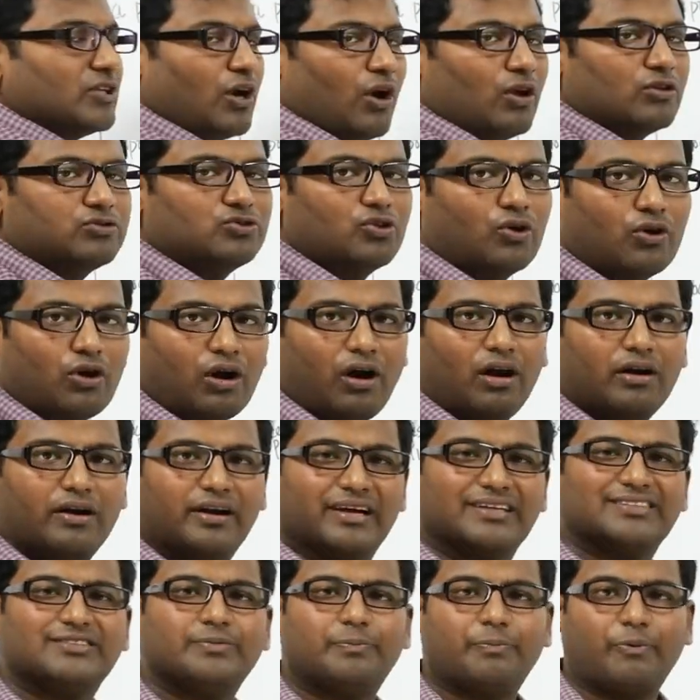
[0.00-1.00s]
is also
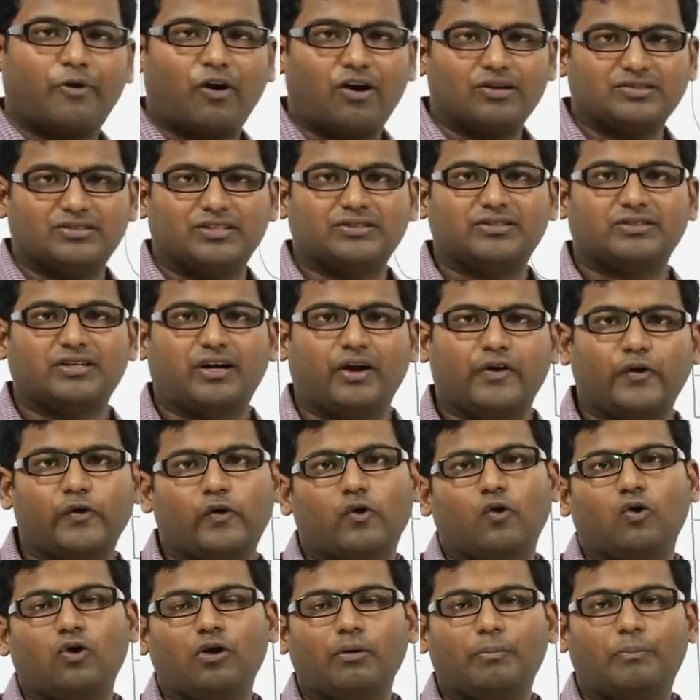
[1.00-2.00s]
called as process
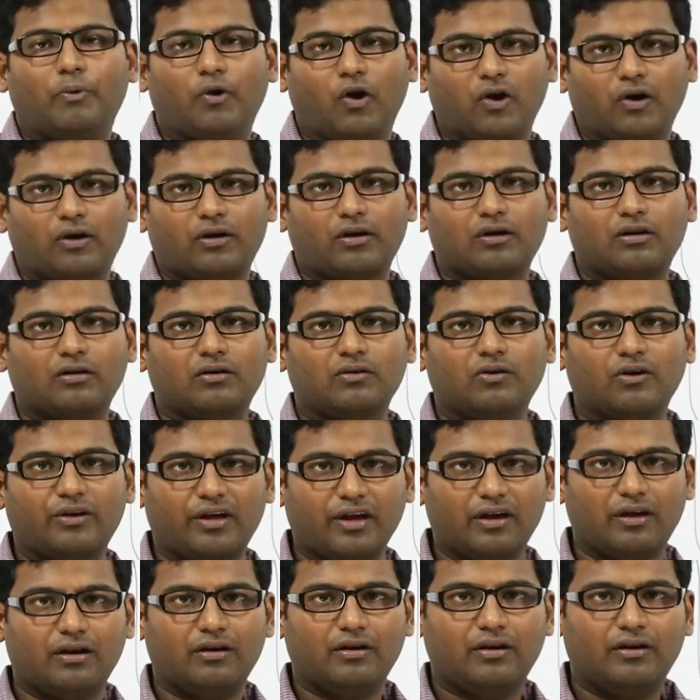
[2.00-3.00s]
control block.
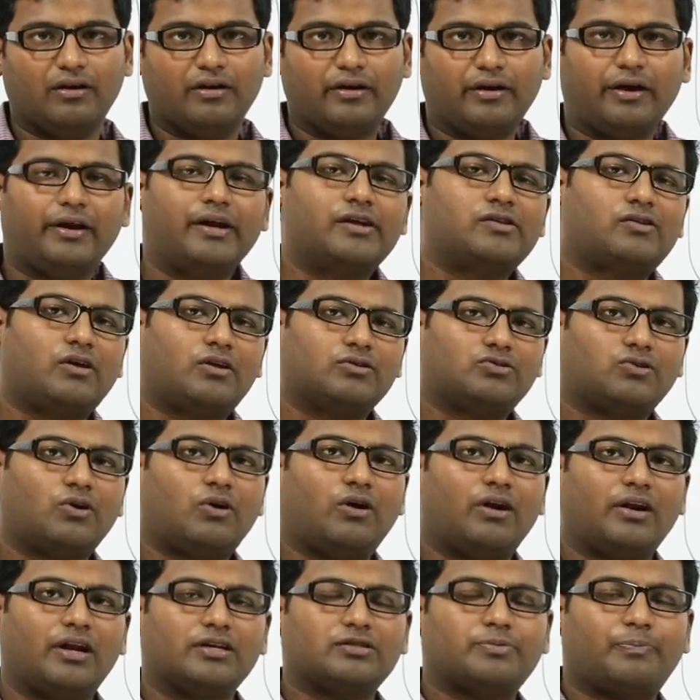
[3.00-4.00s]
Okay, it is also
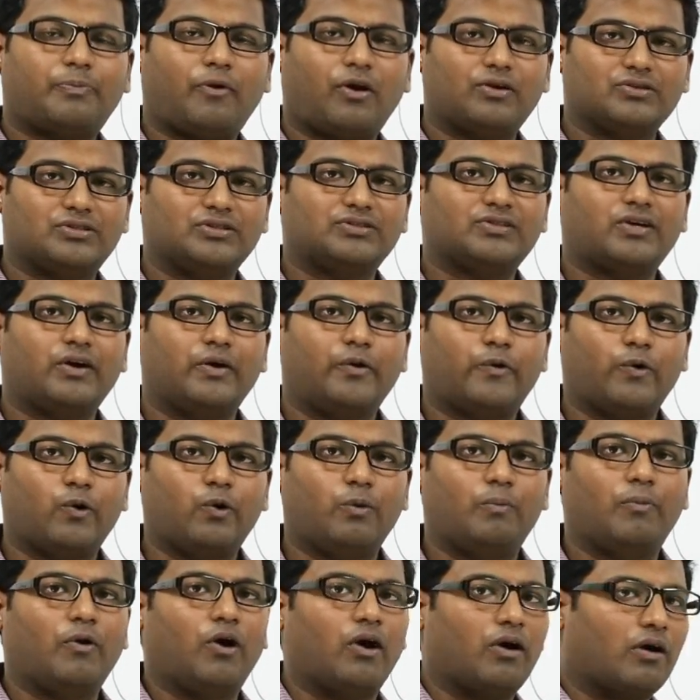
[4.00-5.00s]
called as process
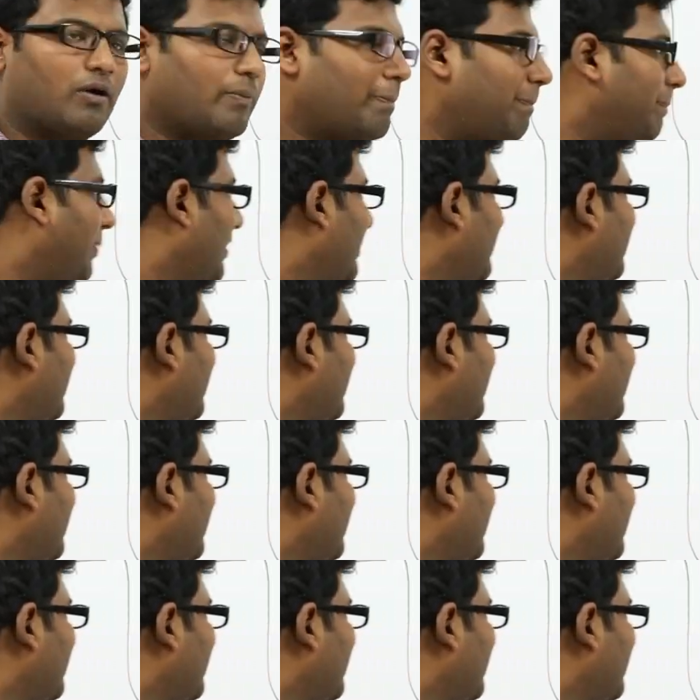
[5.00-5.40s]
control block,